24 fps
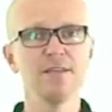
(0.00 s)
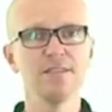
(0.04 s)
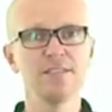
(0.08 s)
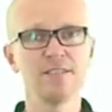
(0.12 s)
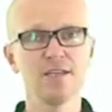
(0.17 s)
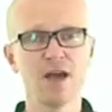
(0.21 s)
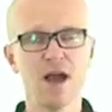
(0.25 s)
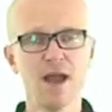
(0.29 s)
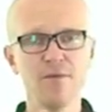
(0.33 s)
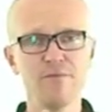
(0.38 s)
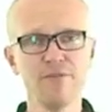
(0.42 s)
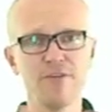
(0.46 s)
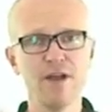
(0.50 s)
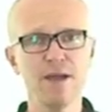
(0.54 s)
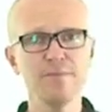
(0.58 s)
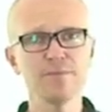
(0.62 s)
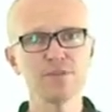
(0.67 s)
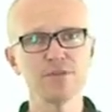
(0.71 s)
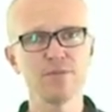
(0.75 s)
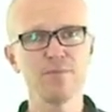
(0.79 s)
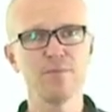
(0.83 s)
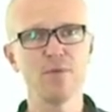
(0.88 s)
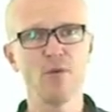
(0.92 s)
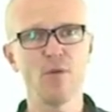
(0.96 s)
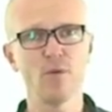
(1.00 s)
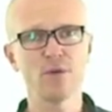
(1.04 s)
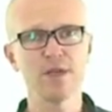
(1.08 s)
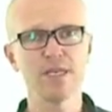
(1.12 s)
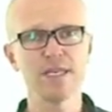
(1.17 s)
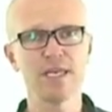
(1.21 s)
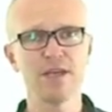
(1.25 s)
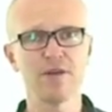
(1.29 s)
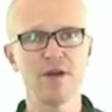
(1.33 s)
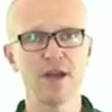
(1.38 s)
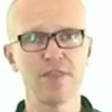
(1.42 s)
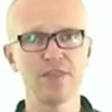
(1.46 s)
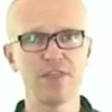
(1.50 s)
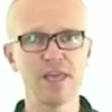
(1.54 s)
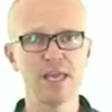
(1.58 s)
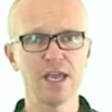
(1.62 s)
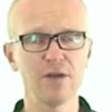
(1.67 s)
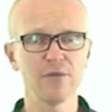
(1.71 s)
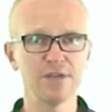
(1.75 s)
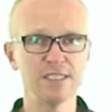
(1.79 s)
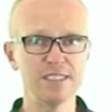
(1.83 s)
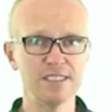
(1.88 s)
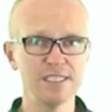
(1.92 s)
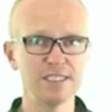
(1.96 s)
timeframes are important here. I think
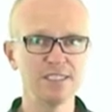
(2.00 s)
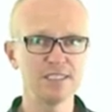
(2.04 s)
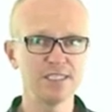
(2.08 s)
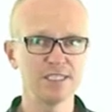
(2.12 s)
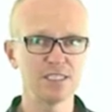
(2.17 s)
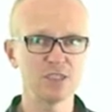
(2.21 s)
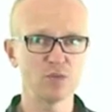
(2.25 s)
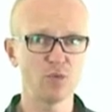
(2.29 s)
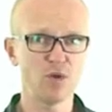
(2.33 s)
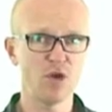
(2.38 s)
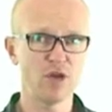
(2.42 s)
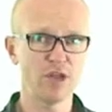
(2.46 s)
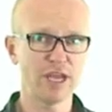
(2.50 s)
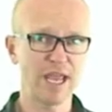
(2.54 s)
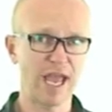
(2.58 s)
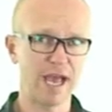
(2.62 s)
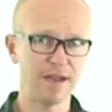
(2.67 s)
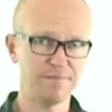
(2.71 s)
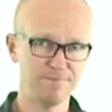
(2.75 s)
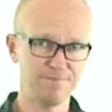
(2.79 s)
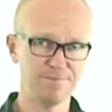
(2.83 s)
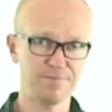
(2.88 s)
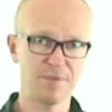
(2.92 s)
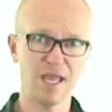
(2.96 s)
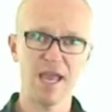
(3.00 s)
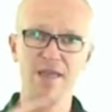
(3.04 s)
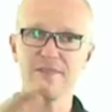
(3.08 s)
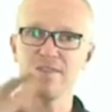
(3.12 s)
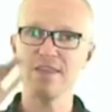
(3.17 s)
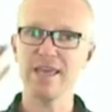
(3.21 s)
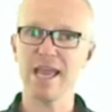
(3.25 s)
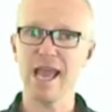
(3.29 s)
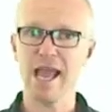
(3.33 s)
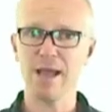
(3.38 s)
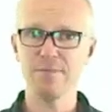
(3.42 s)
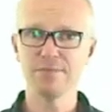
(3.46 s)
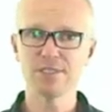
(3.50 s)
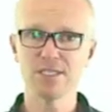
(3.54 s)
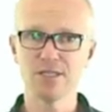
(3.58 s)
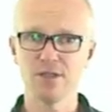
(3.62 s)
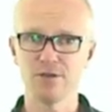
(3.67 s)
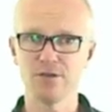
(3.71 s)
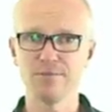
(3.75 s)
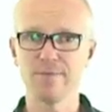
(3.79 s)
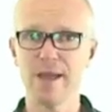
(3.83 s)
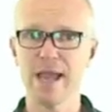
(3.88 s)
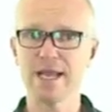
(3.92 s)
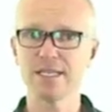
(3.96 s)
a resistance workout at the
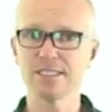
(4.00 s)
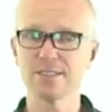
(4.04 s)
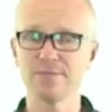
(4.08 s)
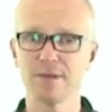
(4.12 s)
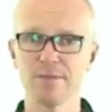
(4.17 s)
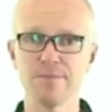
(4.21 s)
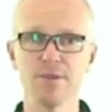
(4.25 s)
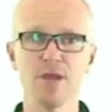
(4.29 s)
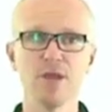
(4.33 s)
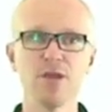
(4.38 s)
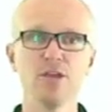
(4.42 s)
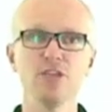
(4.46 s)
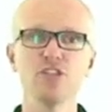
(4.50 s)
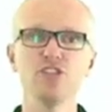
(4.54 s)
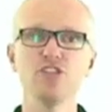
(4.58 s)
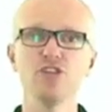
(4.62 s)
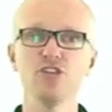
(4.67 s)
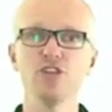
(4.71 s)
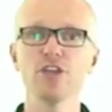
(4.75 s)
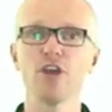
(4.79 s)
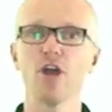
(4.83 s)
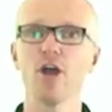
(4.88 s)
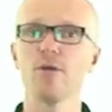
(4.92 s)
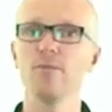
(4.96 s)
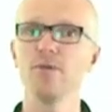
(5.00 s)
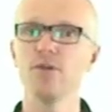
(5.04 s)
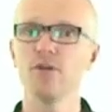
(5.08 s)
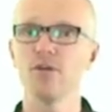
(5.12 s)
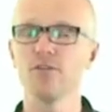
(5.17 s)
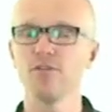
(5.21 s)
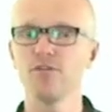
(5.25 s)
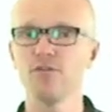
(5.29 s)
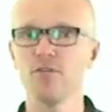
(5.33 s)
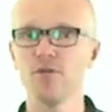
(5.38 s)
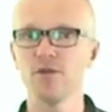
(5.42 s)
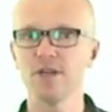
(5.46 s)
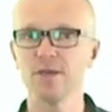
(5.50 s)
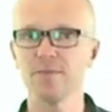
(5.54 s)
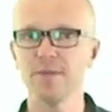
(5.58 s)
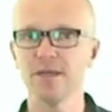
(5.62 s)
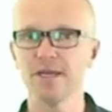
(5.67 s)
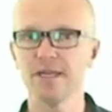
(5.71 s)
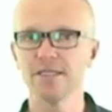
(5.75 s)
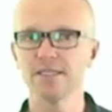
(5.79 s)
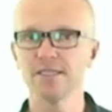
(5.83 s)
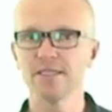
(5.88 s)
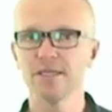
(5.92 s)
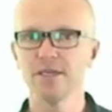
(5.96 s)
absolute maximum shouldn't go beyond 40
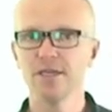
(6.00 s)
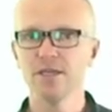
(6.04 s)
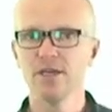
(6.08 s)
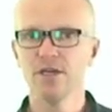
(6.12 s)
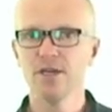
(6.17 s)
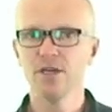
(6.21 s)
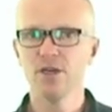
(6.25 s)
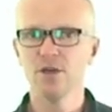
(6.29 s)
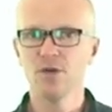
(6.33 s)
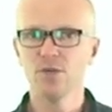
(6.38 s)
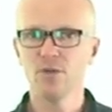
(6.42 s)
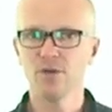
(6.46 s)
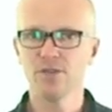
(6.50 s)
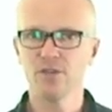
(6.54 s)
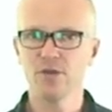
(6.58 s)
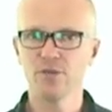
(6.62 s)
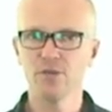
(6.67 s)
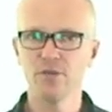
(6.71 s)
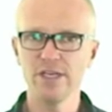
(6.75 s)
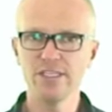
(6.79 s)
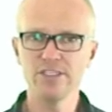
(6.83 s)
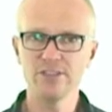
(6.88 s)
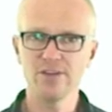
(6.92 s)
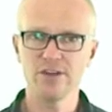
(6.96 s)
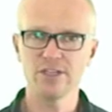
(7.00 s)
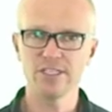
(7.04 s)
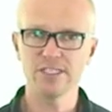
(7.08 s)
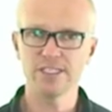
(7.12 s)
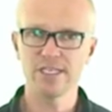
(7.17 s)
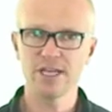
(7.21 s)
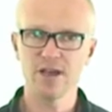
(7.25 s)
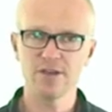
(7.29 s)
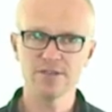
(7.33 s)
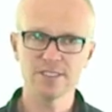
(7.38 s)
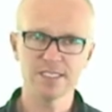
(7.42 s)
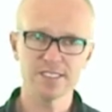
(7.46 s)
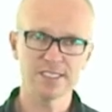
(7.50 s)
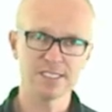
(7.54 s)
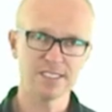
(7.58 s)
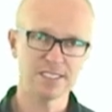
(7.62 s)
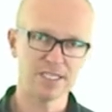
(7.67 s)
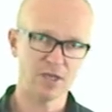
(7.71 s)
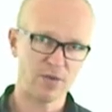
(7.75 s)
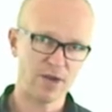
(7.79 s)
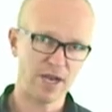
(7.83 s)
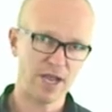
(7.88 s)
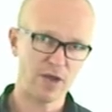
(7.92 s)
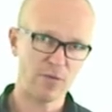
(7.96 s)
minutes. What the research tells us is
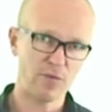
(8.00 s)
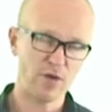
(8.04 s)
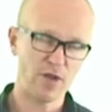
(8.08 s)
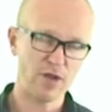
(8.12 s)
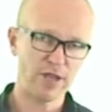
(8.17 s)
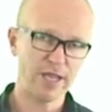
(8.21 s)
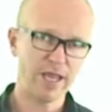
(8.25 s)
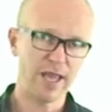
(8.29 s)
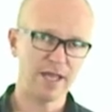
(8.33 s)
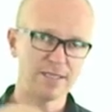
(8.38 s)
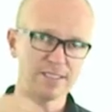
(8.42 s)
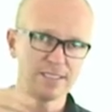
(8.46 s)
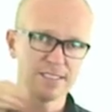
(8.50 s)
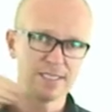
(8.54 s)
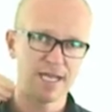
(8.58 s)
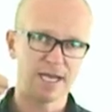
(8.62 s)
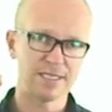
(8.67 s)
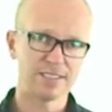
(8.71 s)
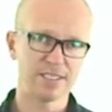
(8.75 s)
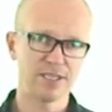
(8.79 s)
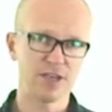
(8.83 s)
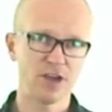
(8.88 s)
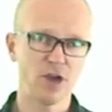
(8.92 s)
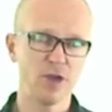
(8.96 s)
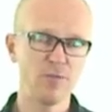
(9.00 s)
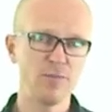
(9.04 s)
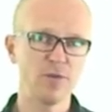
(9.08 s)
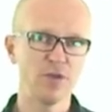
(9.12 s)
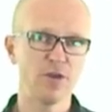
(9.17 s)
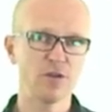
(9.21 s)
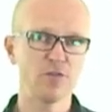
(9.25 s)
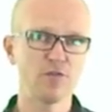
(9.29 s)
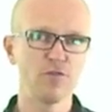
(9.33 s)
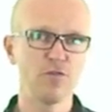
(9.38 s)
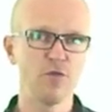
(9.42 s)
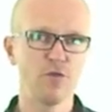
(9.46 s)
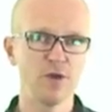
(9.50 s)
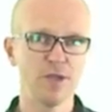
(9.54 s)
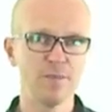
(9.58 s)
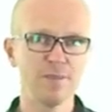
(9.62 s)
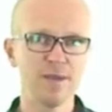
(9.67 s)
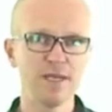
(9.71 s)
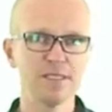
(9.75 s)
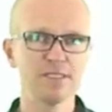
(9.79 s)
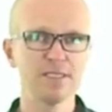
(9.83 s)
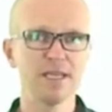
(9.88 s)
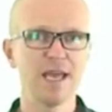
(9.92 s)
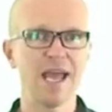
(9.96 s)
that when our workouts start to go beyond 40
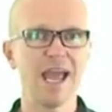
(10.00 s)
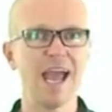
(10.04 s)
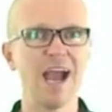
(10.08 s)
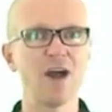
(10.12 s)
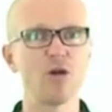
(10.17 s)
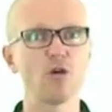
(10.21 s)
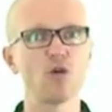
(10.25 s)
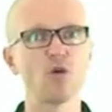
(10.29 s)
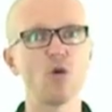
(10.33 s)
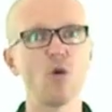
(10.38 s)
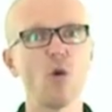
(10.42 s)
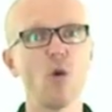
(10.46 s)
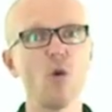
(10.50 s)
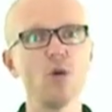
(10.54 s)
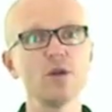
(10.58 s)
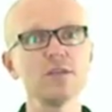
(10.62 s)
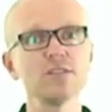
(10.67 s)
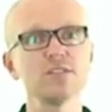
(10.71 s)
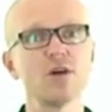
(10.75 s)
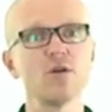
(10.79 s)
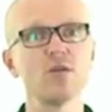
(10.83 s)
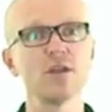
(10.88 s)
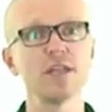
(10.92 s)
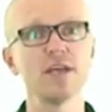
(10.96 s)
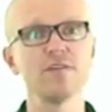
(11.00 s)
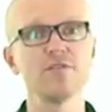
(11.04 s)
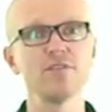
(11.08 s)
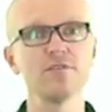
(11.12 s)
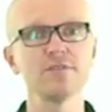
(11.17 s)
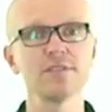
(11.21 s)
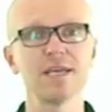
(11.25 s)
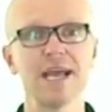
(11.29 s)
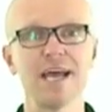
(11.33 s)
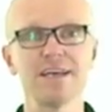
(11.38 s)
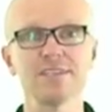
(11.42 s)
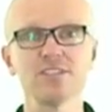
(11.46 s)
minutes, our cortisol levels, our